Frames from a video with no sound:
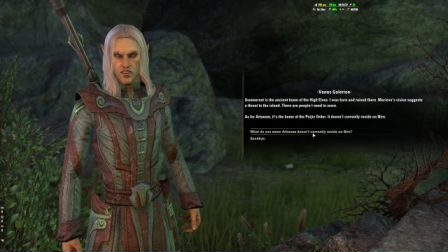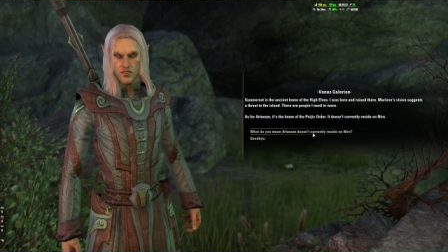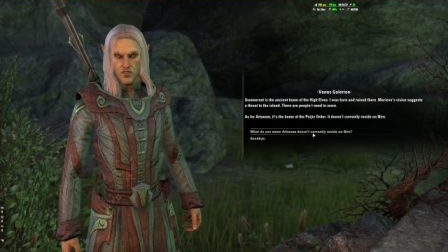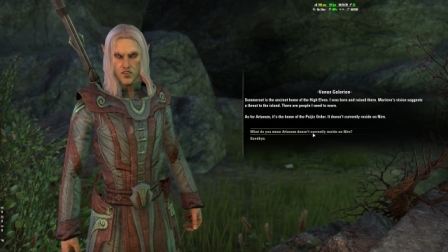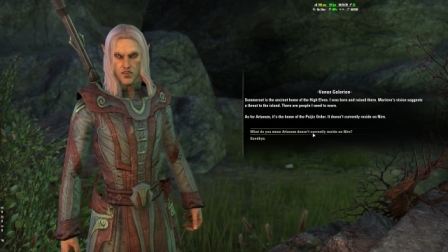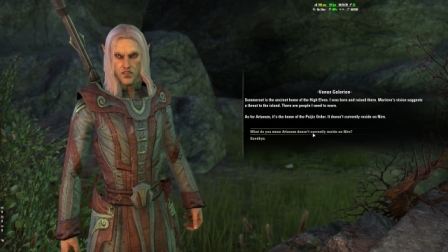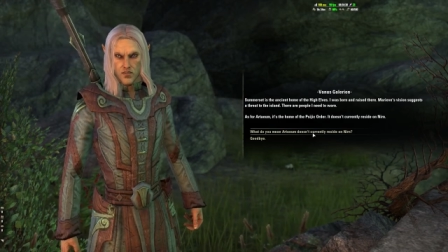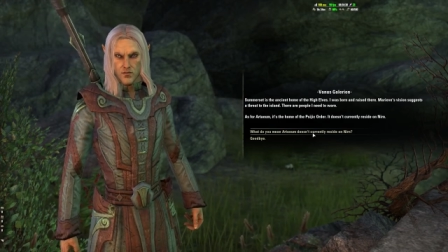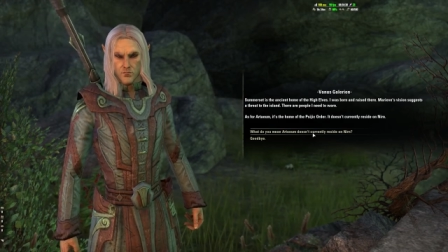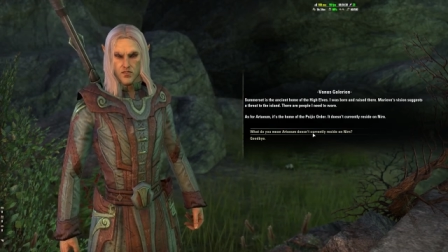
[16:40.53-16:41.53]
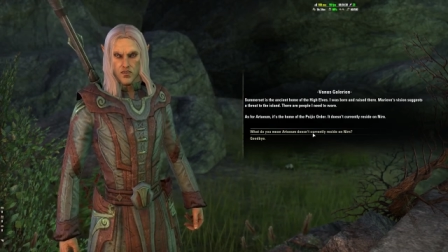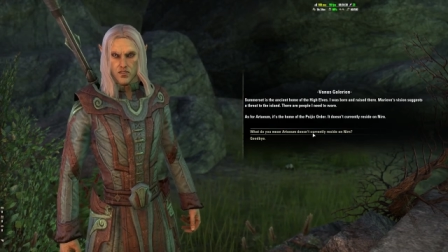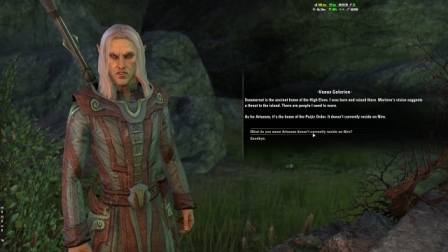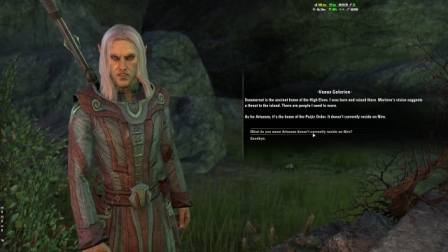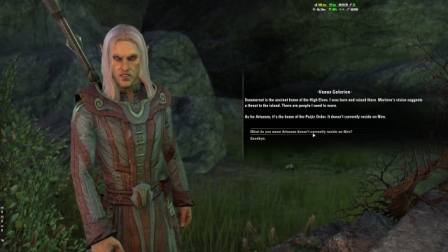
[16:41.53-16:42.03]
As for Artaeum,
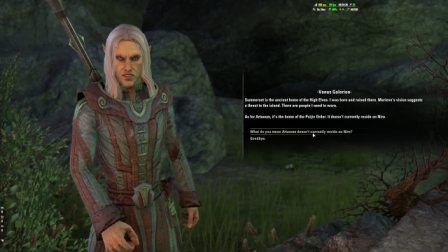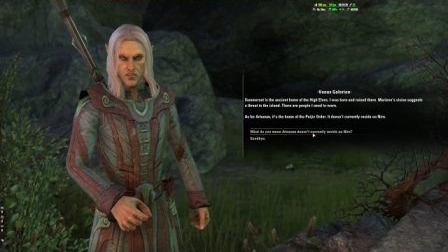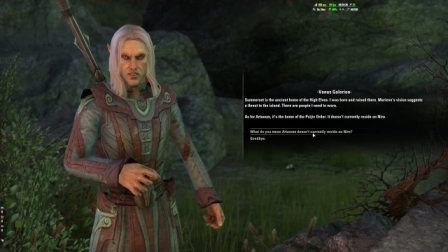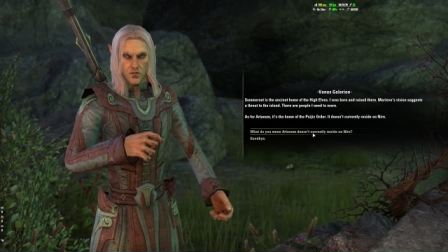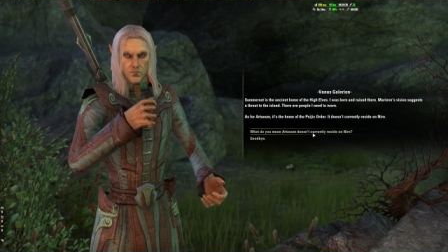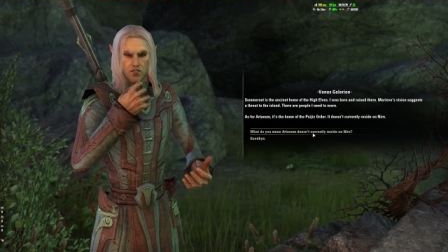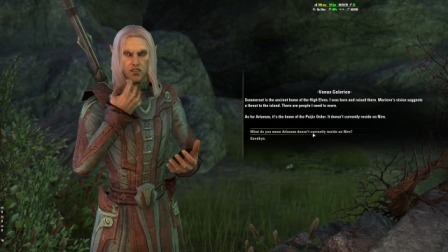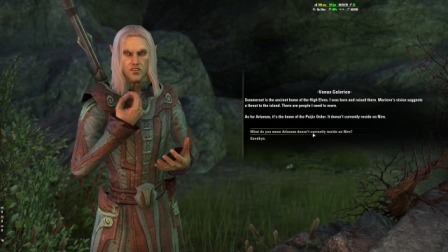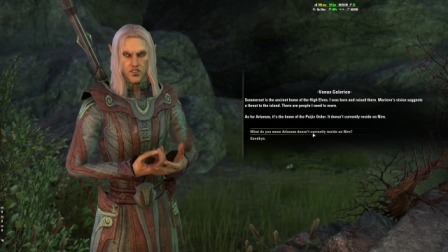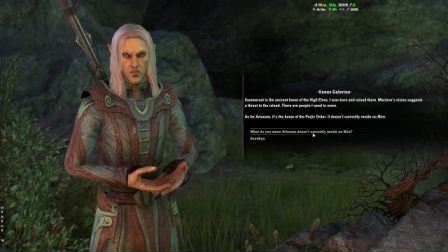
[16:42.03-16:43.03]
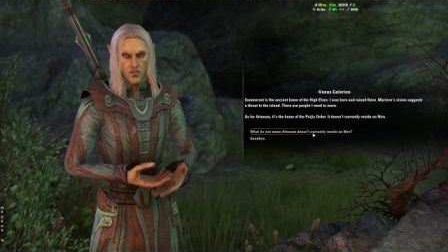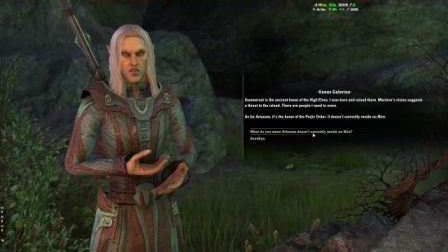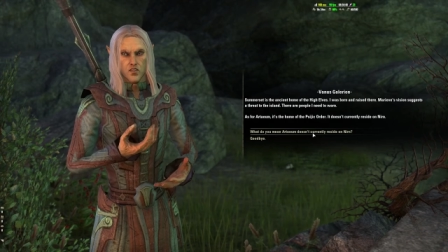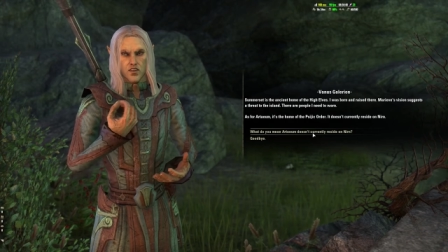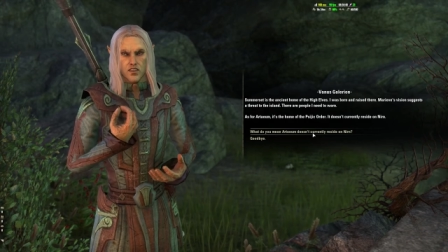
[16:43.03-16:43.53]
it's the home of the Psijic
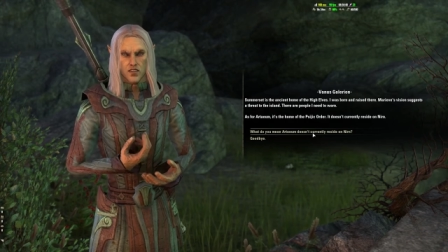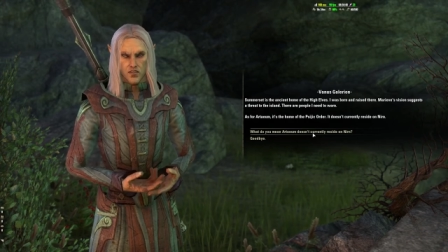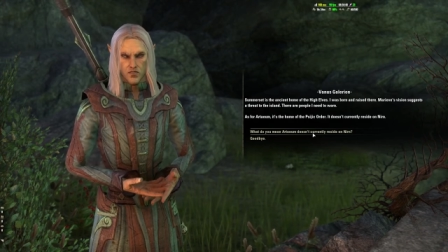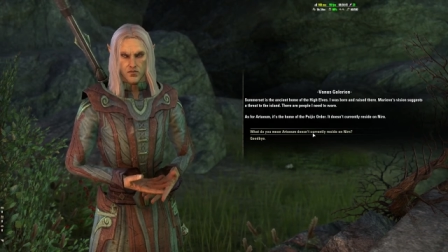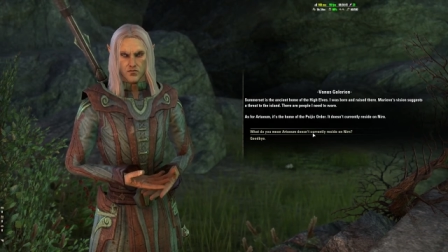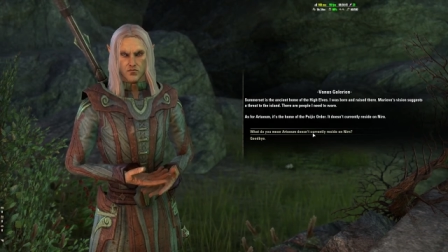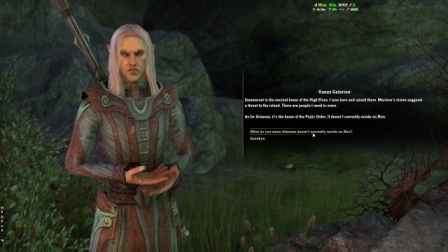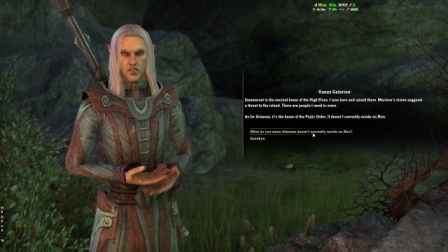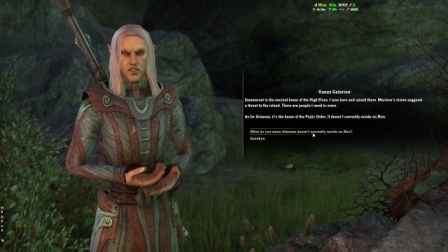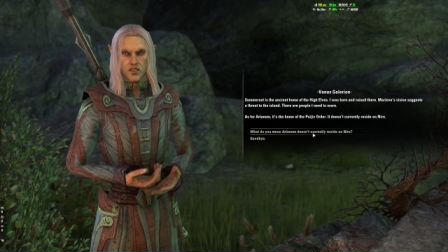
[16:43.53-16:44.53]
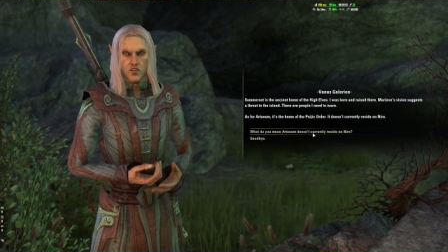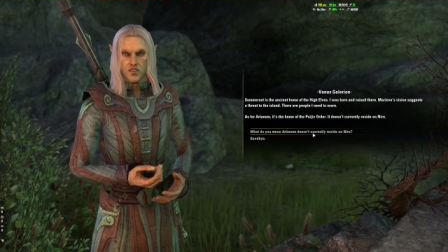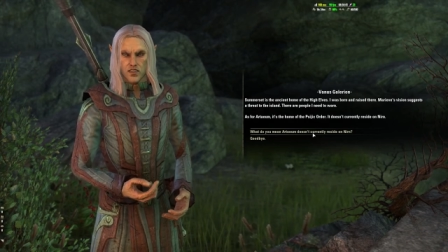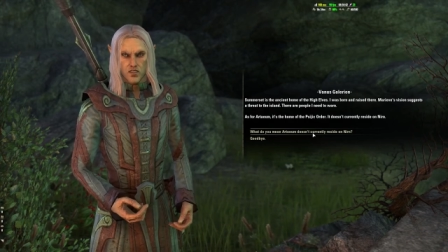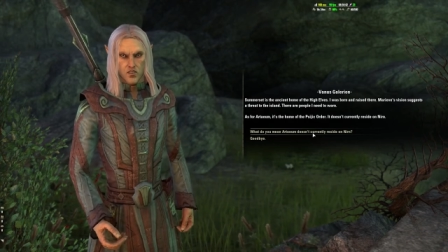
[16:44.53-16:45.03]
Order. It
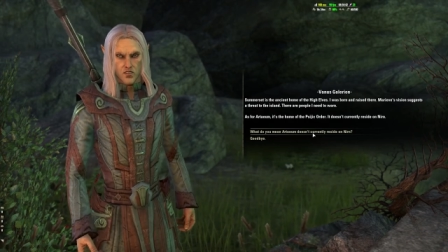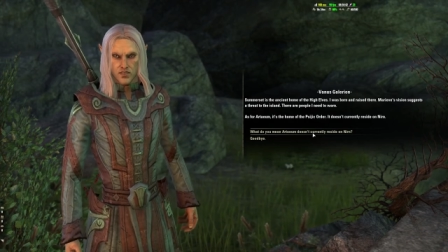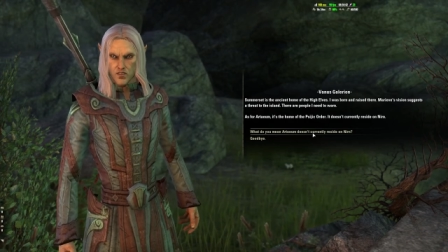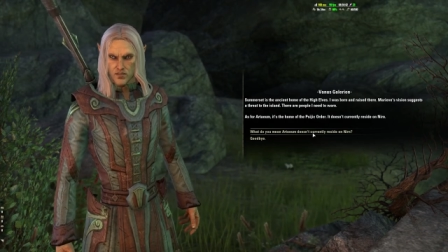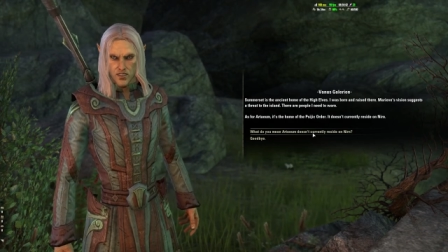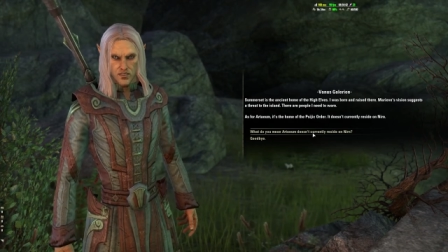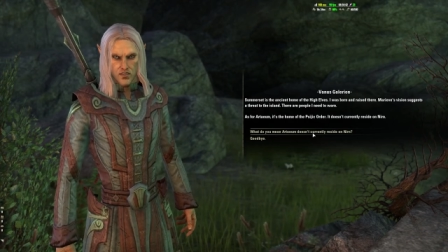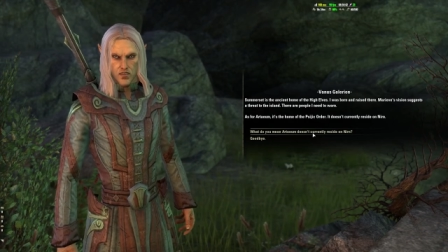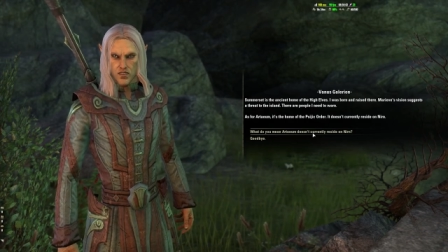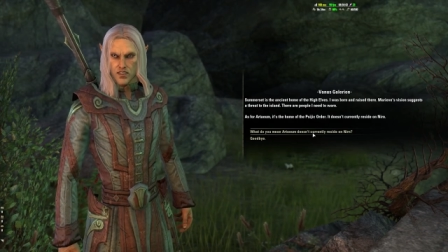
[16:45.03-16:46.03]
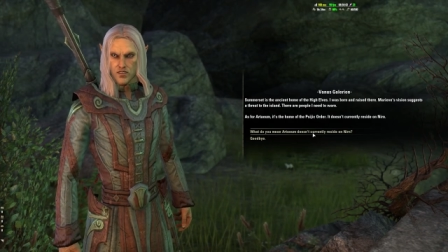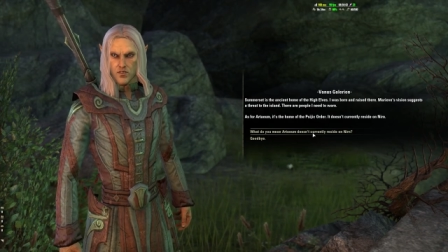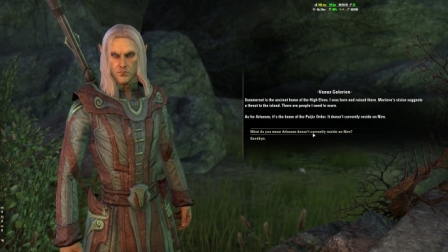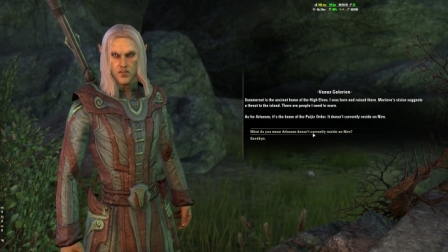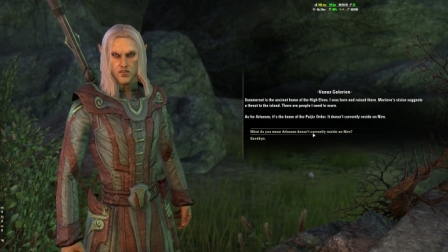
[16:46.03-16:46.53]
doesn't currently reside on
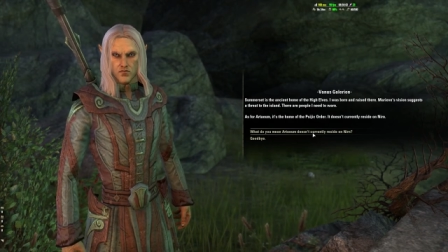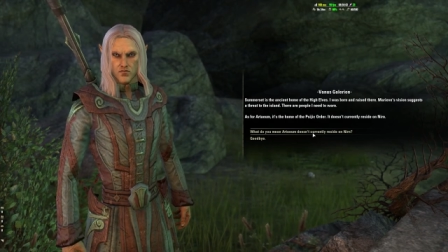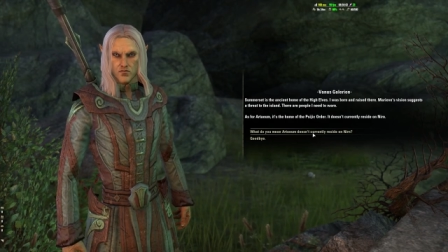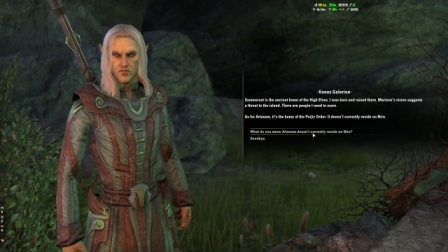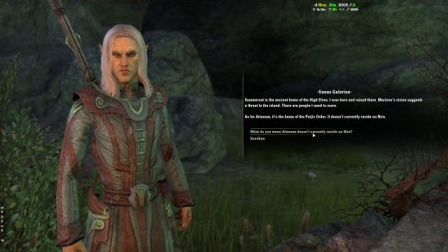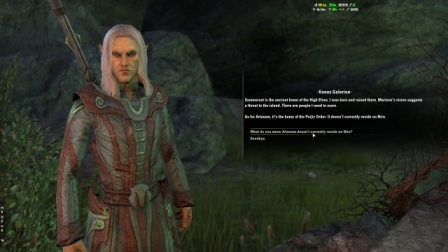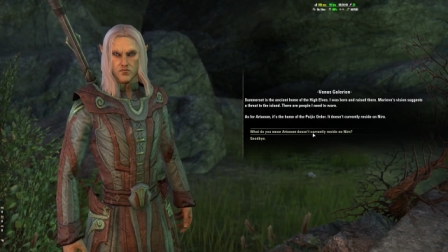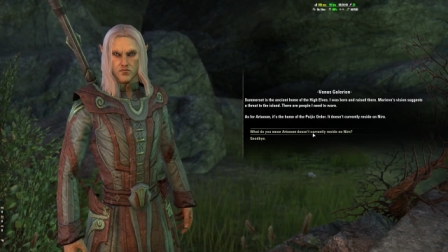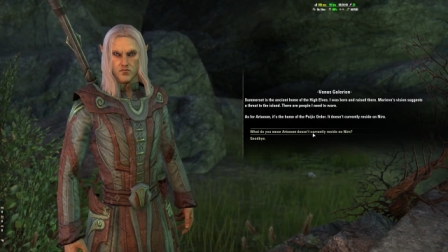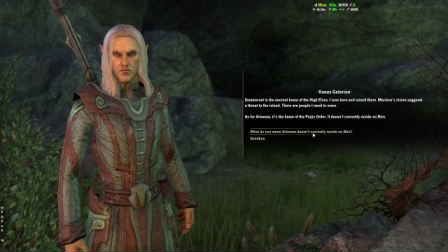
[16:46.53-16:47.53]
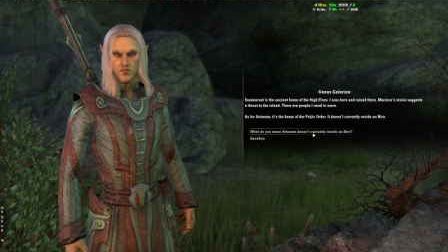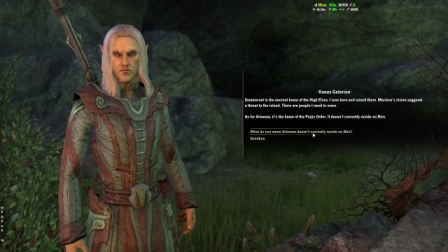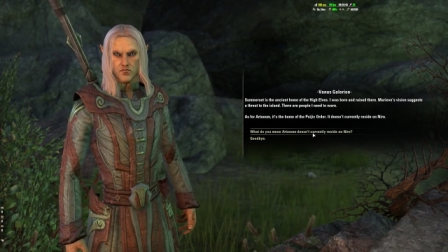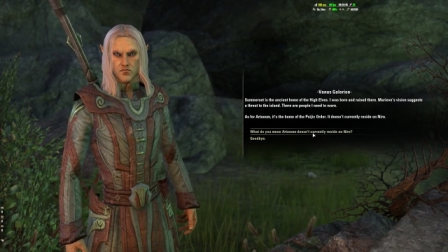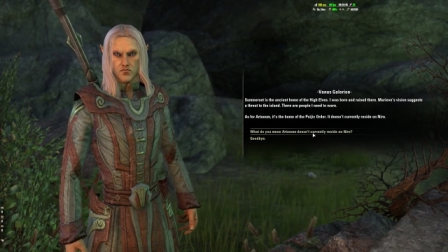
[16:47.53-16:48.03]
Nirn.
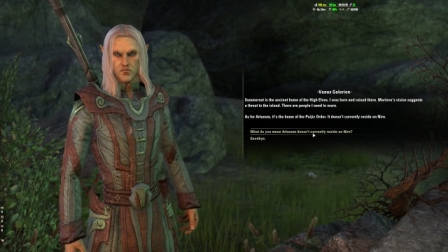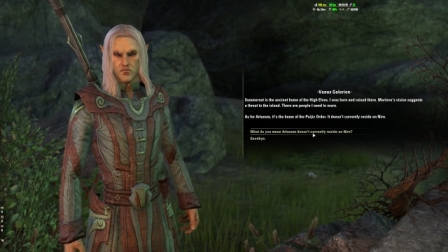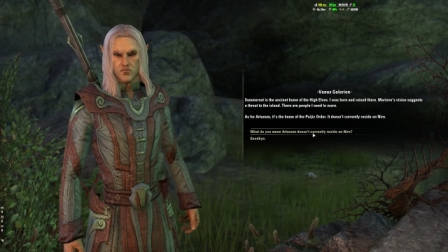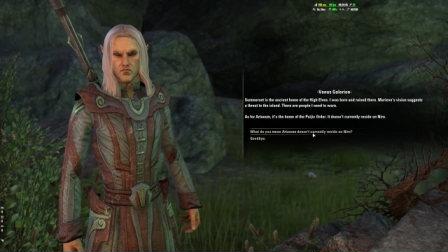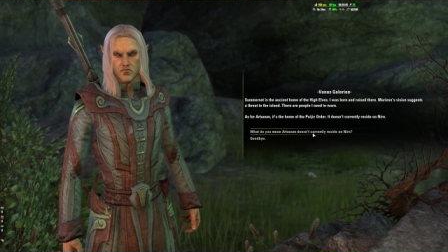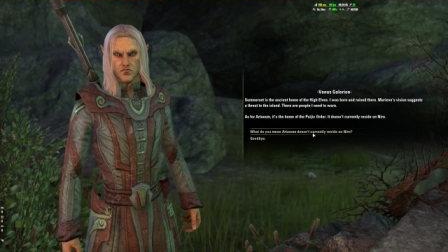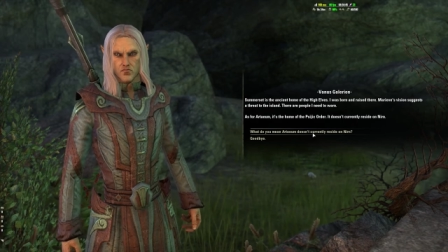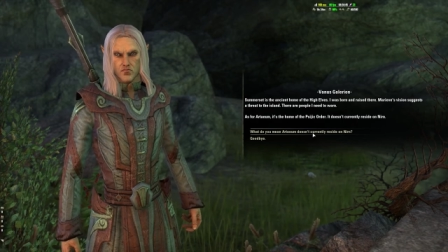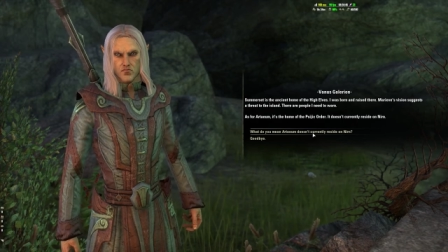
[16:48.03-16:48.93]
Interesting. What do you mean Artaeum